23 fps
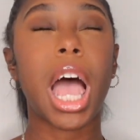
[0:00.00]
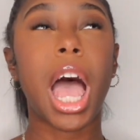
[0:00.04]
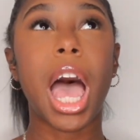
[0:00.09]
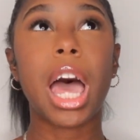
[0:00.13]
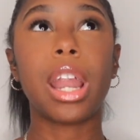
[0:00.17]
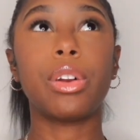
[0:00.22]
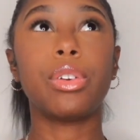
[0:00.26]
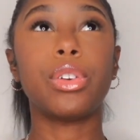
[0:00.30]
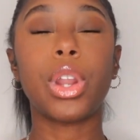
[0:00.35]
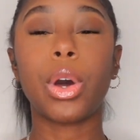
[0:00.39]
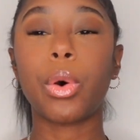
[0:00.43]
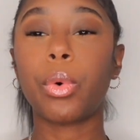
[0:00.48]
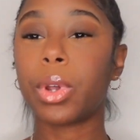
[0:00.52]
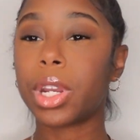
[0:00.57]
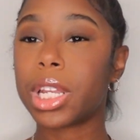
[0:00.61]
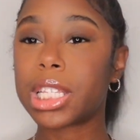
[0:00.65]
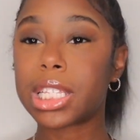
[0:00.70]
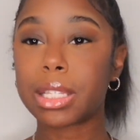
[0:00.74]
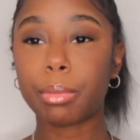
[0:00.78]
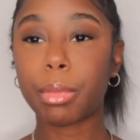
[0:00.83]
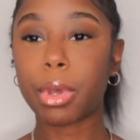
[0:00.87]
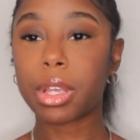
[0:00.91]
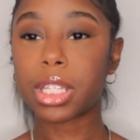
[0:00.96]
I don't know what
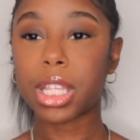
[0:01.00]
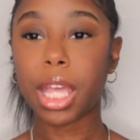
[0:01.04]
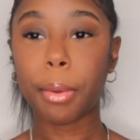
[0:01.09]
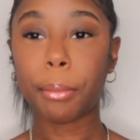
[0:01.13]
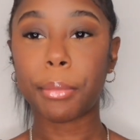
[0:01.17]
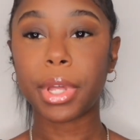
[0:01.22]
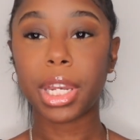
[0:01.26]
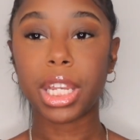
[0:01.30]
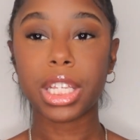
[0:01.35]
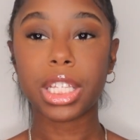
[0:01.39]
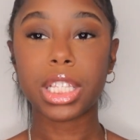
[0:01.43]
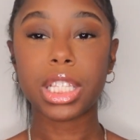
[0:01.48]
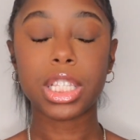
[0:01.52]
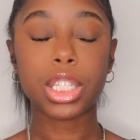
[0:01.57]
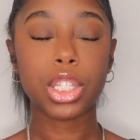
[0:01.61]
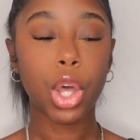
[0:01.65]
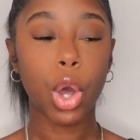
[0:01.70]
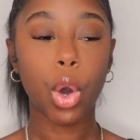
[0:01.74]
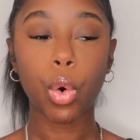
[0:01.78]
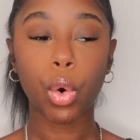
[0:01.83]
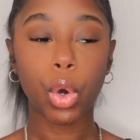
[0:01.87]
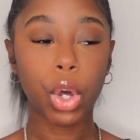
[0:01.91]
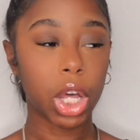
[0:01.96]
it smells like, but it's
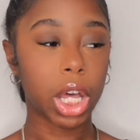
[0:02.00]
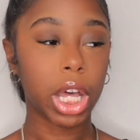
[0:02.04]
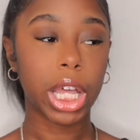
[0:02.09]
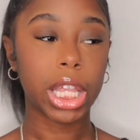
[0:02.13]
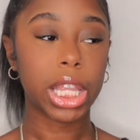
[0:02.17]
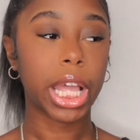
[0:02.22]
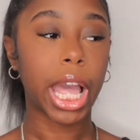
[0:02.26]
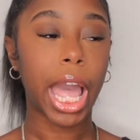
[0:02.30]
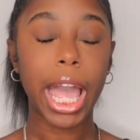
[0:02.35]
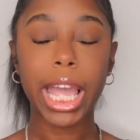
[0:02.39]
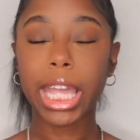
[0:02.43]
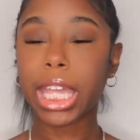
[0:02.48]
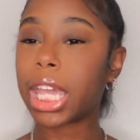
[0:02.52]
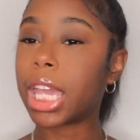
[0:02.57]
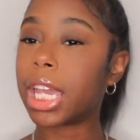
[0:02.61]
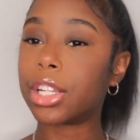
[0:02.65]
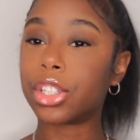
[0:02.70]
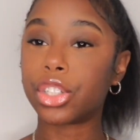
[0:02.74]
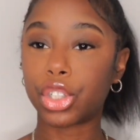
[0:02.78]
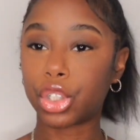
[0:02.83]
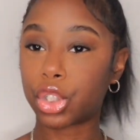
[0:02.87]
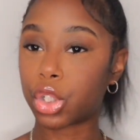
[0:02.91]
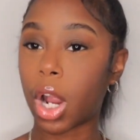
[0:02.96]
so good. Like, I
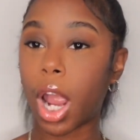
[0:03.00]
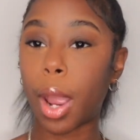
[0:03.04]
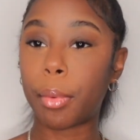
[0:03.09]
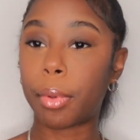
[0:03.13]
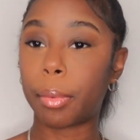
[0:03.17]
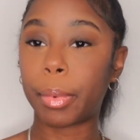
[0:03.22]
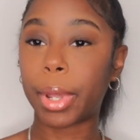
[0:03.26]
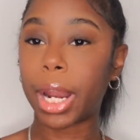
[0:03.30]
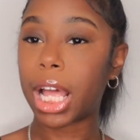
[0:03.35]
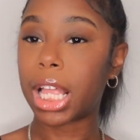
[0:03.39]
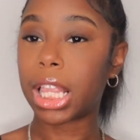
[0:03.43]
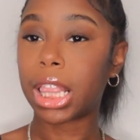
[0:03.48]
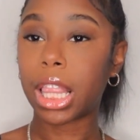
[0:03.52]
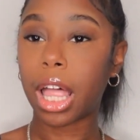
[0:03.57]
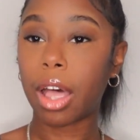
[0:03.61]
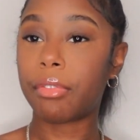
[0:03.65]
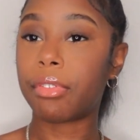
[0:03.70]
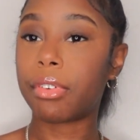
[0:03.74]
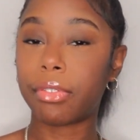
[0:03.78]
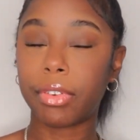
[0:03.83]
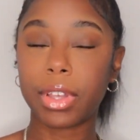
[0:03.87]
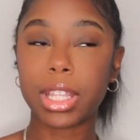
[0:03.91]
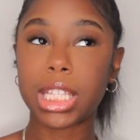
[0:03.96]
can't describe it, but I
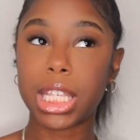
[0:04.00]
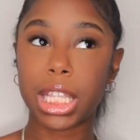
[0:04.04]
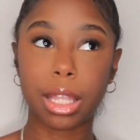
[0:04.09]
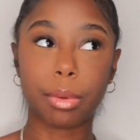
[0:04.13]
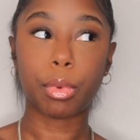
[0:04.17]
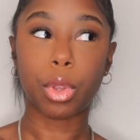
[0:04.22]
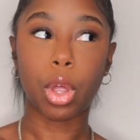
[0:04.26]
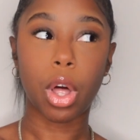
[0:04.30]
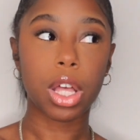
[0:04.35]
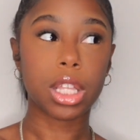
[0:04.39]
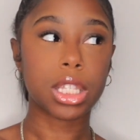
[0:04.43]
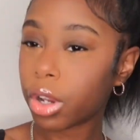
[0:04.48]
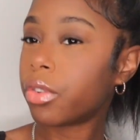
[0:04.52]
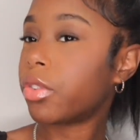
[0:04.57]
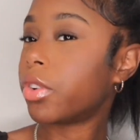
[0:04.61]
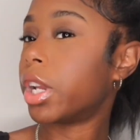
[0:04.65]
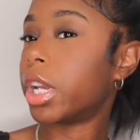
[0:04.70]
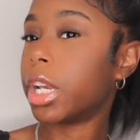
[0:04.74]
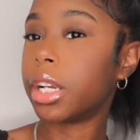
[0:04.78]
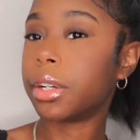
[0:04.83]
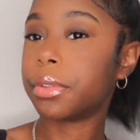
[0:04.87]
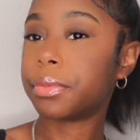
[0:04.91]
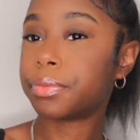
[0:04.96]
love a Fenty gloss.
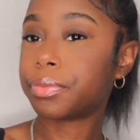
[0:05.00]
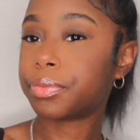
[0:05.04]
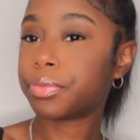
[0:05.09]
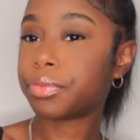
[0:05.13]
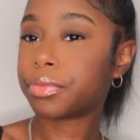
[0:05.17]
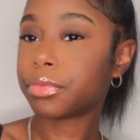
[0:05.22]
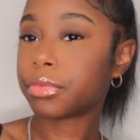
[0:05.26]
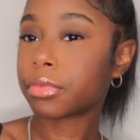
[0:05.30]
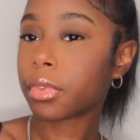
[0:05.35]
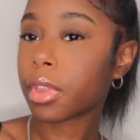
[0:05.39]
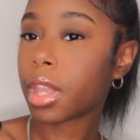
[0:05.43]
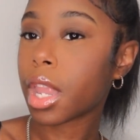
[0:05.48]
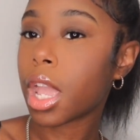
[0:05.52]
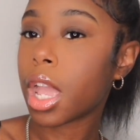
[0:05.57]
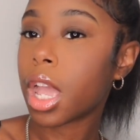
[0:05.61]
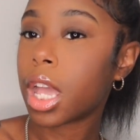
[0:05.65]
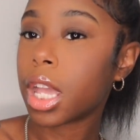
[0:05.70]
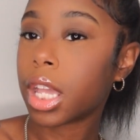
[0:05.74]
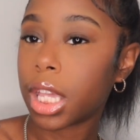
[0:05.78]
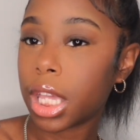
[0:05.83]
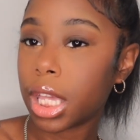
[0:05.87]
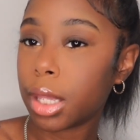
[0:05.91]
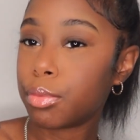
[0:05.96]
Riri,
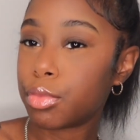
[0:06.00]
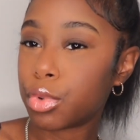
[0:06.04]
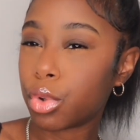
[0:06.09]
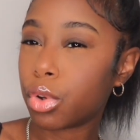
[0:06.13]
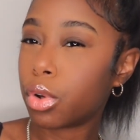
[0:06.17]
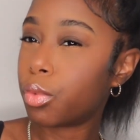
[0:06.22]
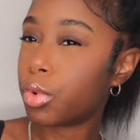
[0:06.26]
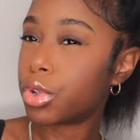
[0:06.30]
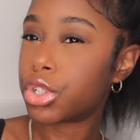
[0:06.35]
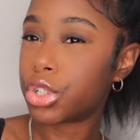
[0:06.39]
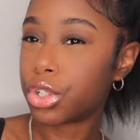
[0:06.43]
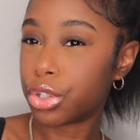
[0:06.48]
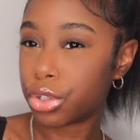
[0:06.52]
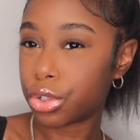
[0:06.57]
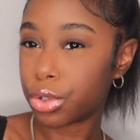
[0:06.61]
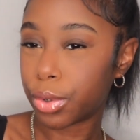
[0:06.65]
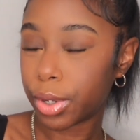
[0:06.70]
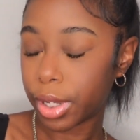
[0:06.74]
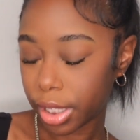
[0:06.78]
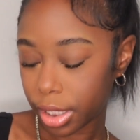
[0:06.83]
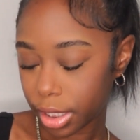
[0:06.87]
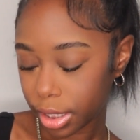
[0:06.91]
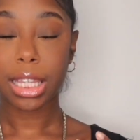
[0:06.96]
keep doing what you're
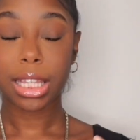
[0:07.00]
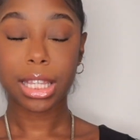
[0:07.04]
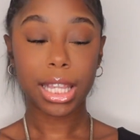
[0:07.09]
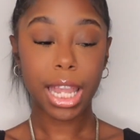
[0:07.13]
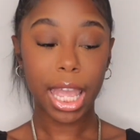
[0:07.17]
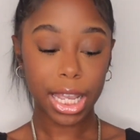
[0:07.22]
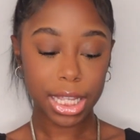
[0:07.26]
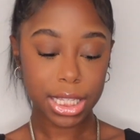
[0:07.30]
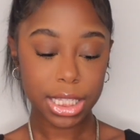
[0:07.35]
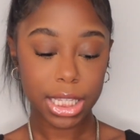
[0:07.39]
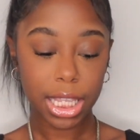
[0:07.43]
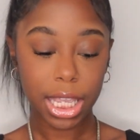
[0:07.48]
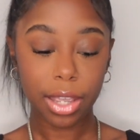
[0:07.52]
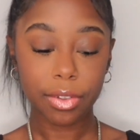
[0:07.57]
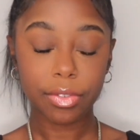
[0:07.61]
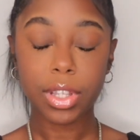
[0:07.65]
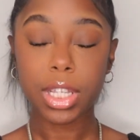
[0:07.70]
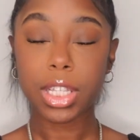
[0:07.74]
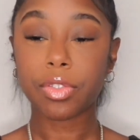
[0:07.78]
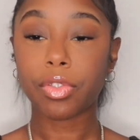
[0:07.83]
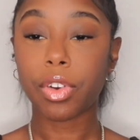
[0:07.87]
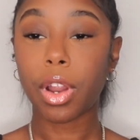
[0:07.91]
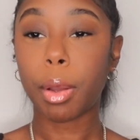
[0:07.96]
doing. Next gift
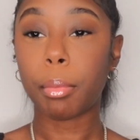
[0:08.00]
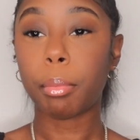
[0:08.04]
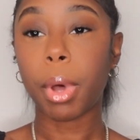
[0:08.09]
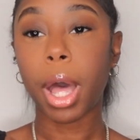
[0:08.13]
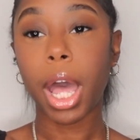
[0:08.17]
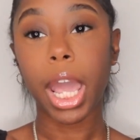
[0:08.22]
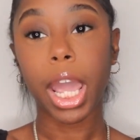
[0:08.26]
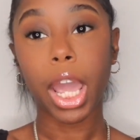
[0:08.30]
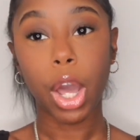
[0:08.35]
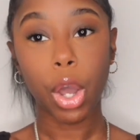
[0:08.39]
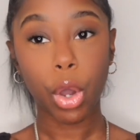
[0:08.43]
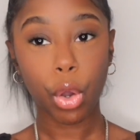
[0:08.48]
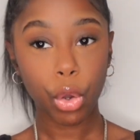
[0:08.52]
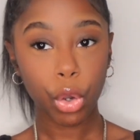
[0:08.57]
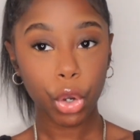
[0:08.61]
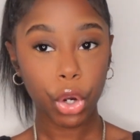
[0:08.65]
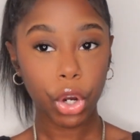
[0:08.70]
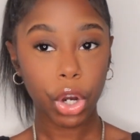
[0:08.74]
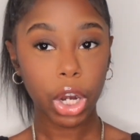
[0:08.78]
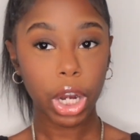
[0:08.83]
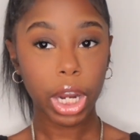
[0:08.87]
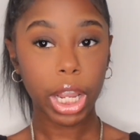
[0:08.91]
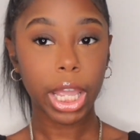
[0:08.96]
is from my Uncle
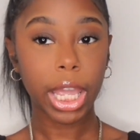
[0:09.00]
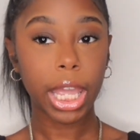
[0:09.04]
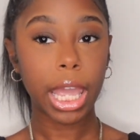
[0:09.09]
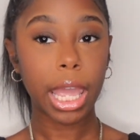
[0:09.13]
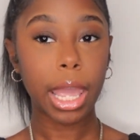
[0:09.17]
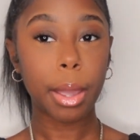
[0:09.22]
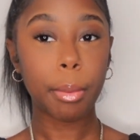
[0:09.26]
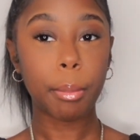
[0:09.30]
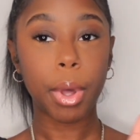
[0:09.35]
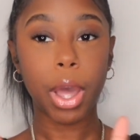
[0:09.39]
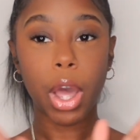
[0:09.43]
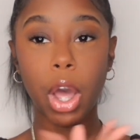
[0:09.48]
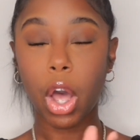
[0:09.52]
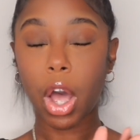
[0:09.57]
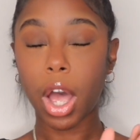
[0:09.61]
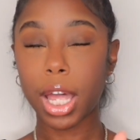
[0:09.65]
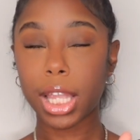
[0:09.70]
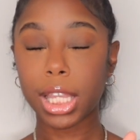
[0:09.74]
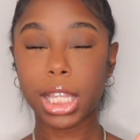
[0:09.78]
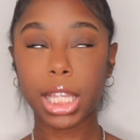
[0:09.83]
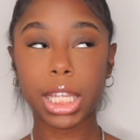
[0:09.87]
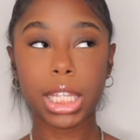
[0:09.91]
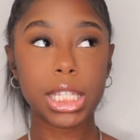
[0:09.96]
Kareem, my
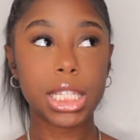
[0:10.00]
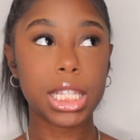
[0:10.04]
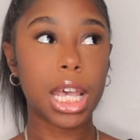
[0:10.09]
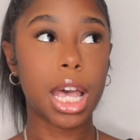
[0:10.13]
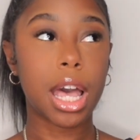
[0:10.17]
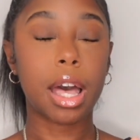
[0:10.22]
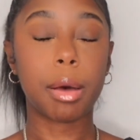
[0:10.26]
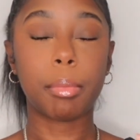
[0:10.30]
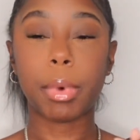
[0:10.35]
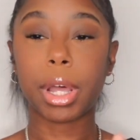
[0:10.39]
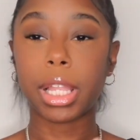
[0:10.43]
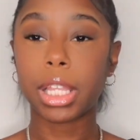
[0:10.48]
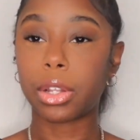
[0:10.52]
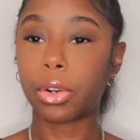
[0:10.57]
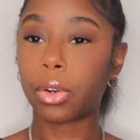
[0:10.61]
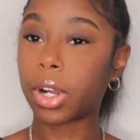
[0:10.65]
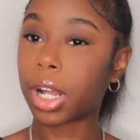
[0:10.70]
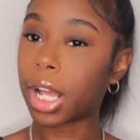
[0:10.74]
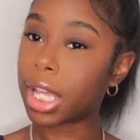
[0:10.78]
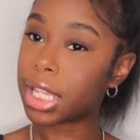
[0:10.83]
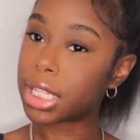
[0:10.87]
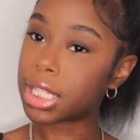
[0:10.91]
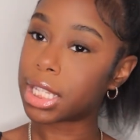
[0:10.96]
Aunt Linda, my little
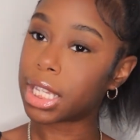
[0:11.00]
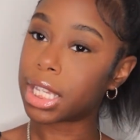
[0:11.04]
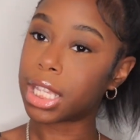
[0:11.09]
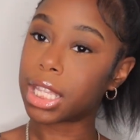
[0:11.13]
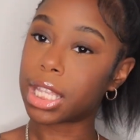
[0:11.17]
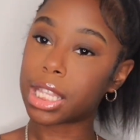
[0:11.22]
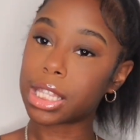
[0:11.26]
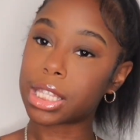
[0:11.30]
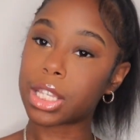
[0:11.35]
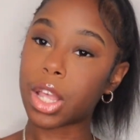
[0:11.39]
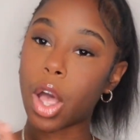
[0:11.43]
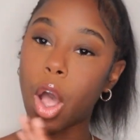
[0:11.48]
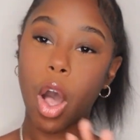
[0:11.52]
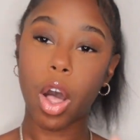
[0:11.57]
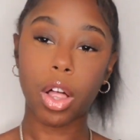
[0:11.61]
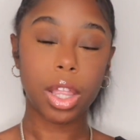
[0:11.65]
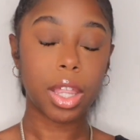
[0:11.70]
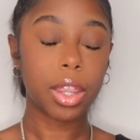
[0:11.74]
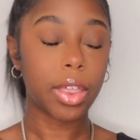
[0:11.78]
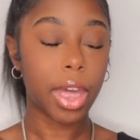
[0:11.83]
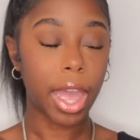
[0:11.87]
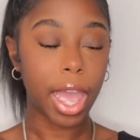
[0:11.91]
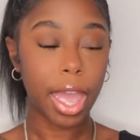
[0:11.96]
cousins, all
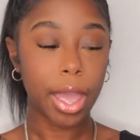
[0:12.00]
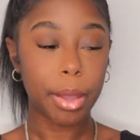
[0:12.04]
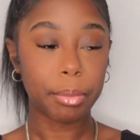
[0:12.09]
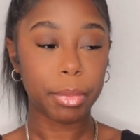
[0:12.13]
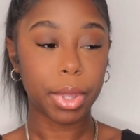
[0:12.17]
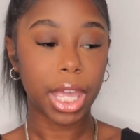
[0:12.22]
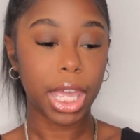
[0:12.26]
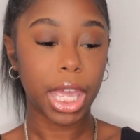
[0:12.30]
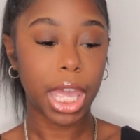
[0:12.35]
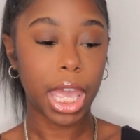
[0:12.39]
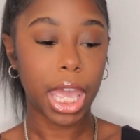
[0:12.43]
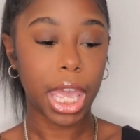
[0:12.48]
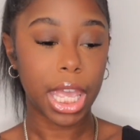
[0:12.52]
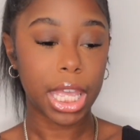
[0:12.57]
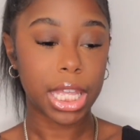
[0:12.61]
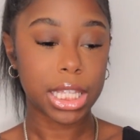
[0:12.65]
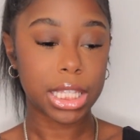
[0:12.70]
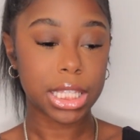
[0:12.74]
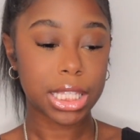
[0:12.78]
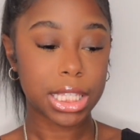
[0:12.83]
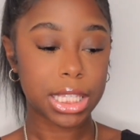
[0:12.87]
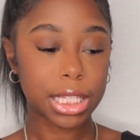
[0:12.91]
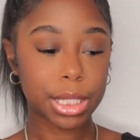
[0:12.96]
of them. And